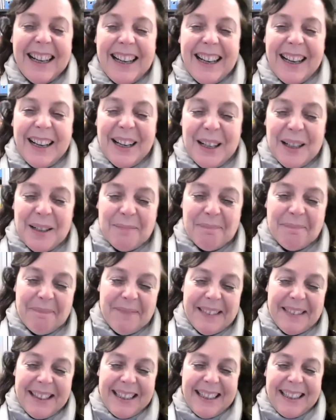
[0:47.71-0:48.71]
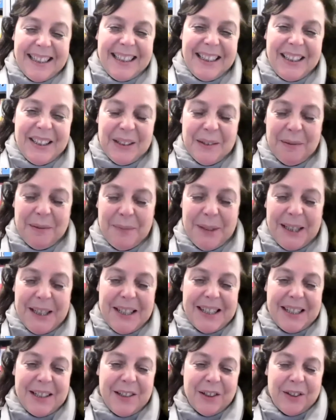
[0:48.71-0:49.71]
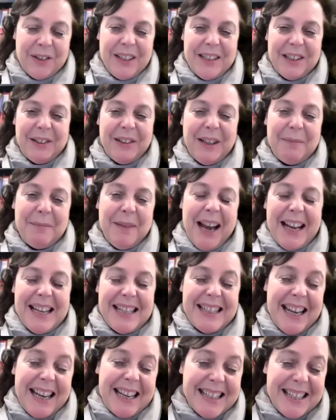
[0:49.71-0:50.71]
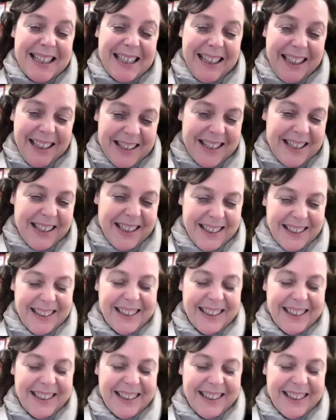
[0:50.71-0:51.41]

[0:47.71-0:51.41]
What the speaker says: know, because choroideremia is X-linked.